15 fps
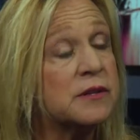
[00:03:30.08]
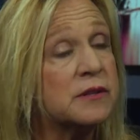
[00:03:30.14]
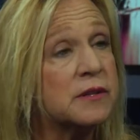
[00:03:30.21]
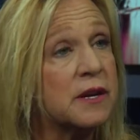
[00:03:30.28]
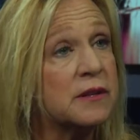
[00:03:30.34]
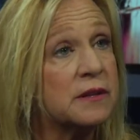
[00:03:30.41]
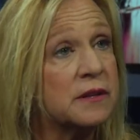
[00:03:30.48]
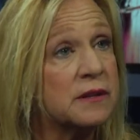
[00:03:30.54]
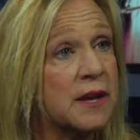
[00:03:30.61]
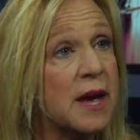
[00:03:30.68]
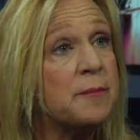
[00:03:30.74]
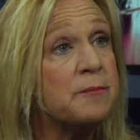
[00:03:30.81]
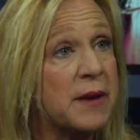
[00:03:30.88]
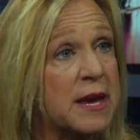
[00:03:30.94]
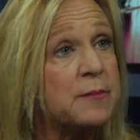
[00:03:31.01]

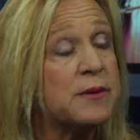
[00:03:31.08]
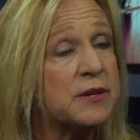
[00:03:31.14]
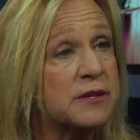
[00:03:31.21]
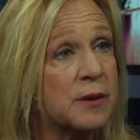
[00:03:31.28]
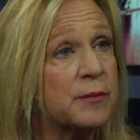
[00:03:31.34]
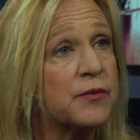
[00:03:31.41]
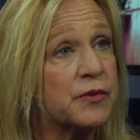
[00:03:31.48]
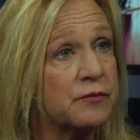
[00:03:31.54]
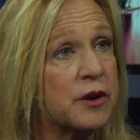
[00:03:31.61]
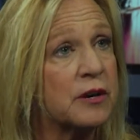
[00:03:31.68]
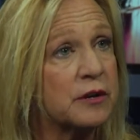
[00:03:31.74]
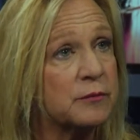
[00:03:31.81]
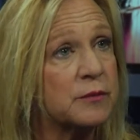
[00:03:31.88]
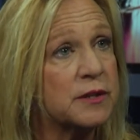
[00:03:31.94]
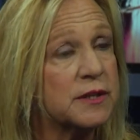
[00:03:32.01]
that may be some of the
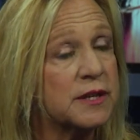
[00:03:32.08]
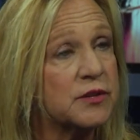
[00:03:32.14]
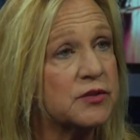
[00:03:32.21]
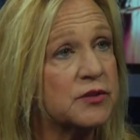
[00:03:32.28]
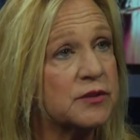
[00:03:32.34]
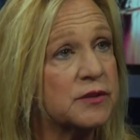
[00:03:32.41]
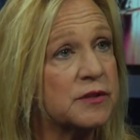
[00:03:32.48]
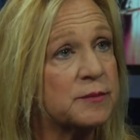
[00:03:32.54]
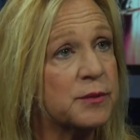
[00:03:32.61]
recommendations,